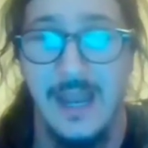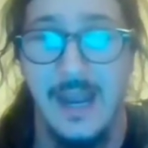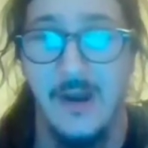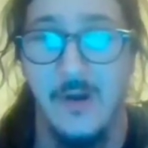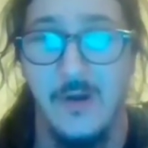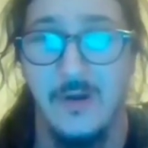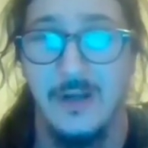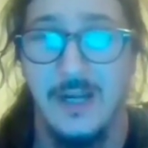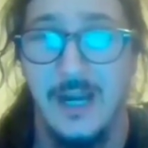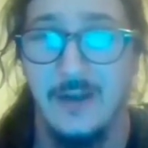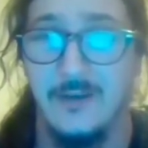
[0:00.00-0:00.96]

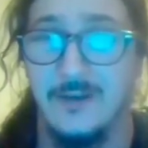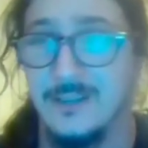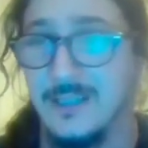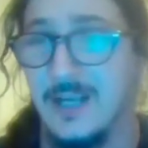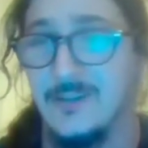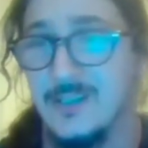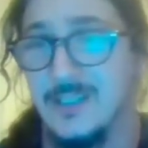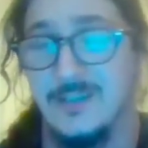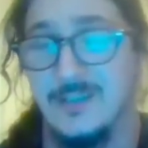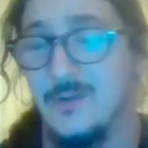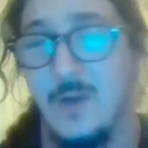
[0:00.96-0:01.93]
or Eric Gonzalez
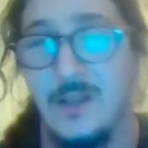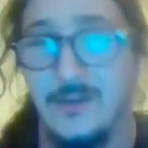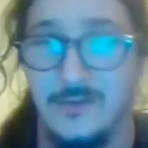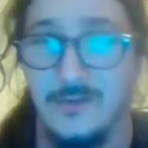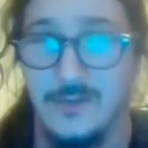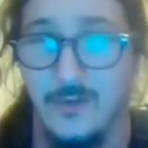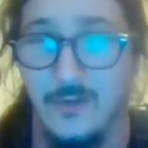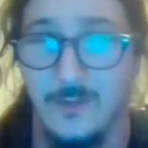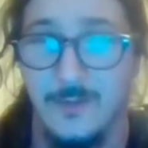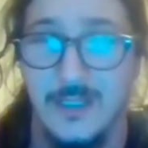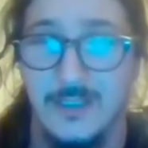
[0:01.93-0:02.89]
is going to weather the
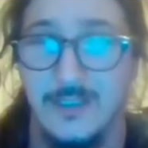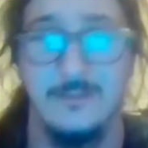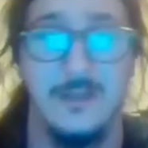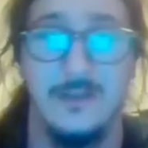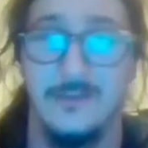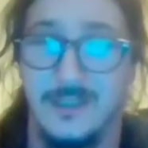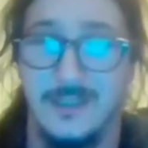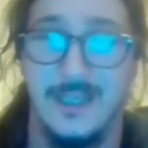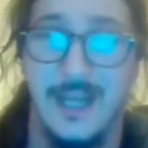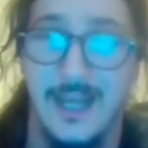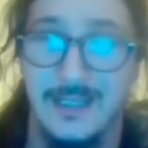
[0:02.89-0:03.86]
storm. Jim Miller's
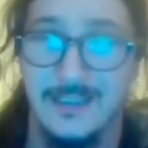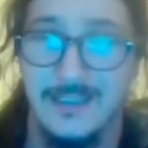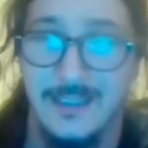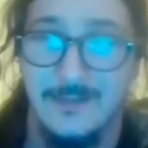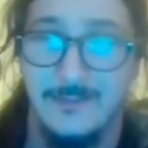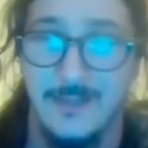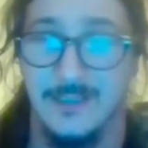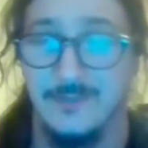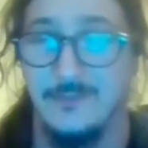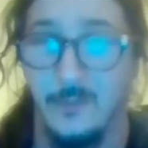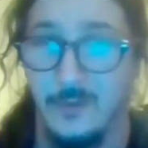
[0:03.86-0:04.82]
going to gas
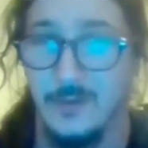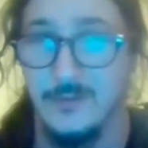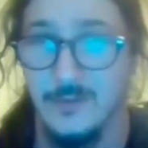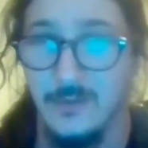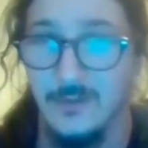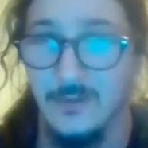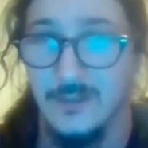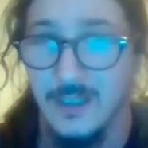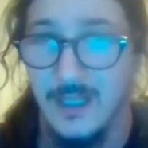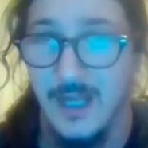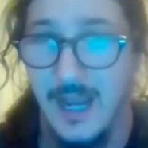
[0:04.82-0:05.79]
because he's 40 years old,
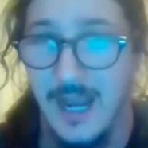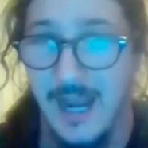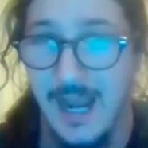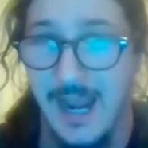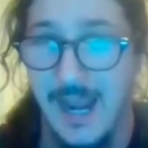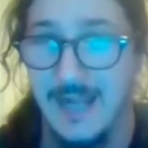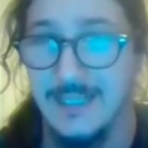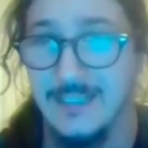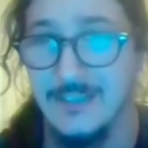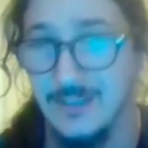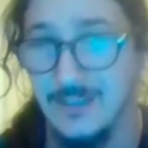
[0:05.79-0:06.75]
and
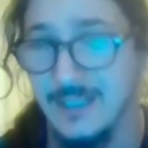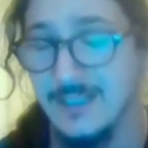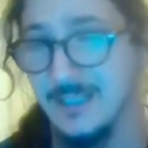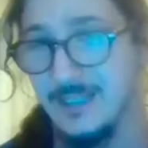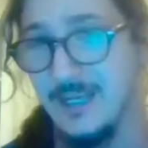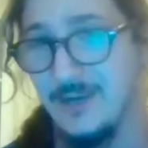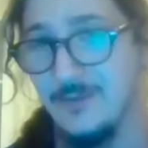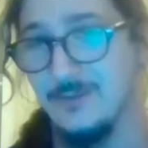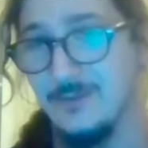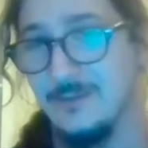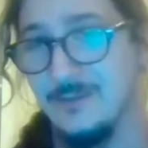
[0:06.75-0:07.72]
he's going to get
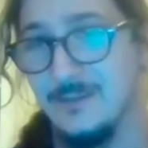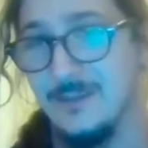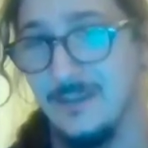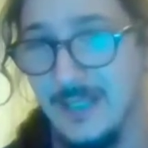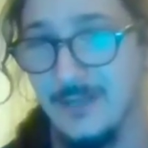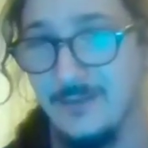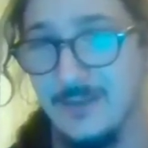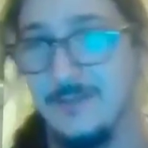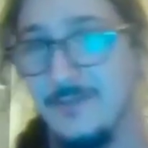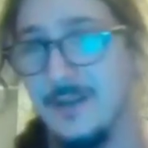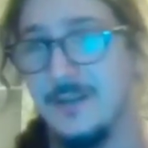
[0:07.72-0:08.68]
TKO'd later in
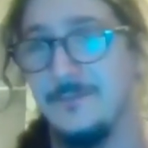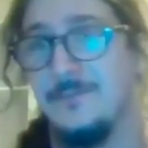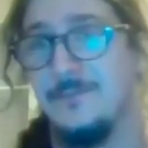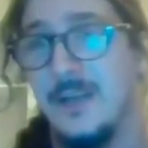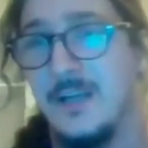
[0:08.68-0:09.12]
that fight.